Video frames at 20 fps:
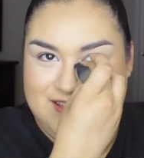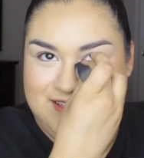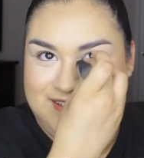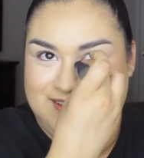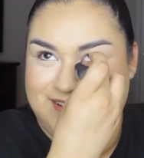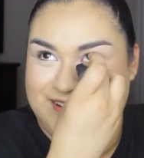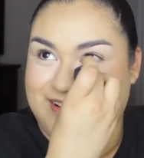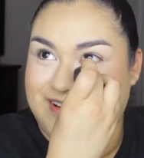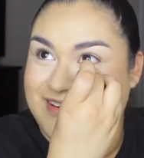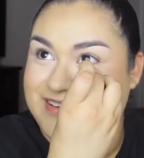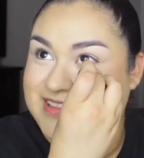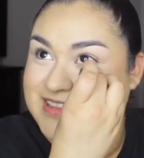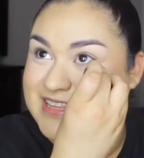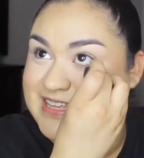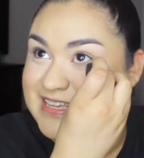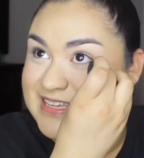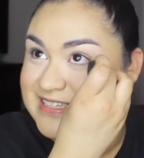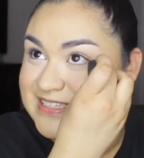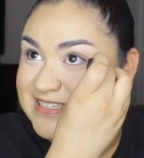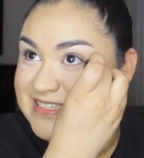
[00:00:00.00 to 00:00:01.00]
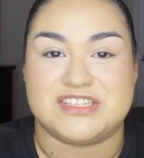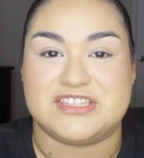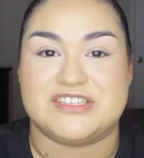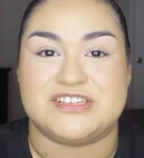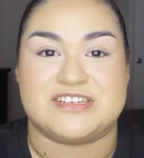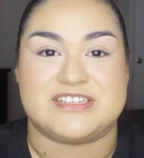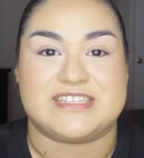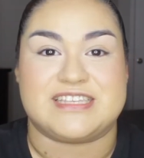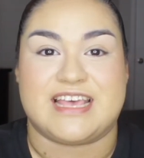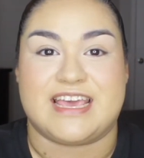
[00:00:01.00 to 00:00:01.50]
all this. Just
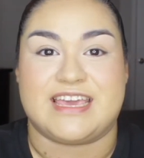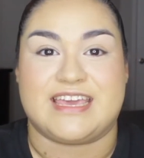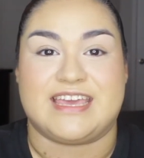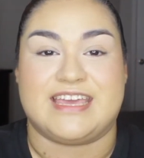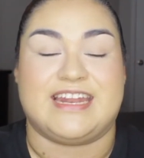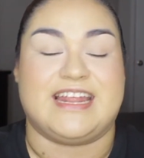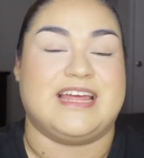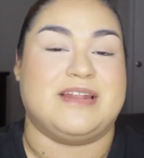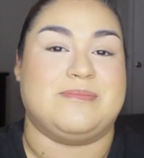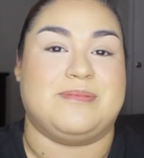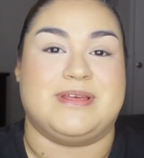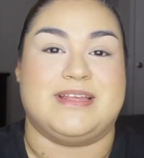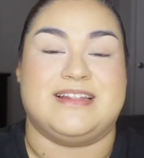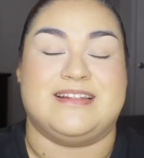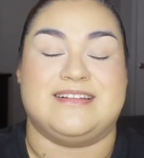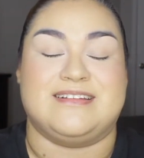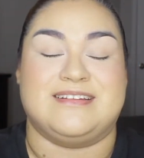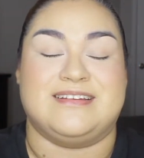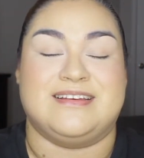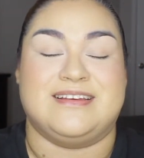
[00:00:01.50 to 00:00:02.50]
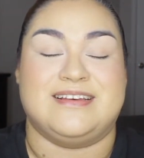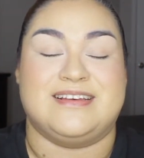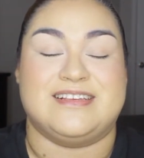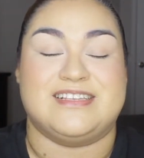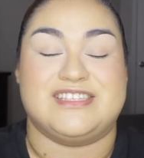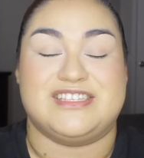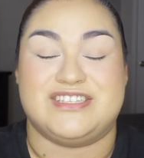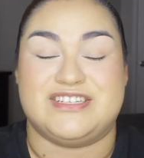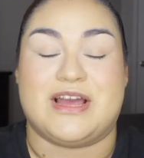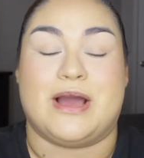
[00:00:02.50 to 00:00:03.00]
looks like it had been
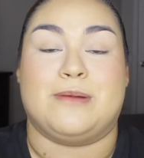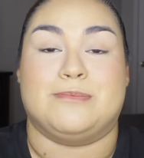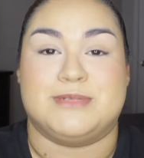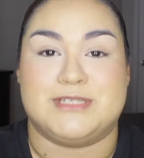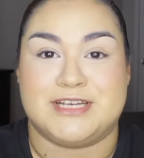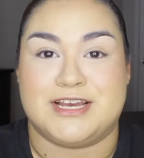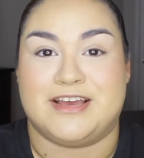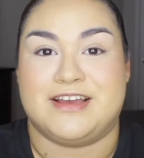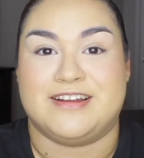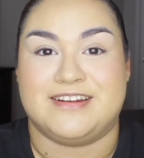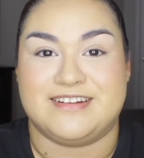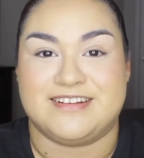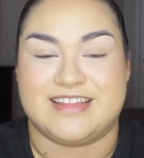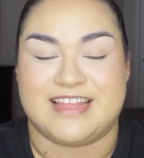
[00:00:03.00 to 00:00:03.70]
stomped on.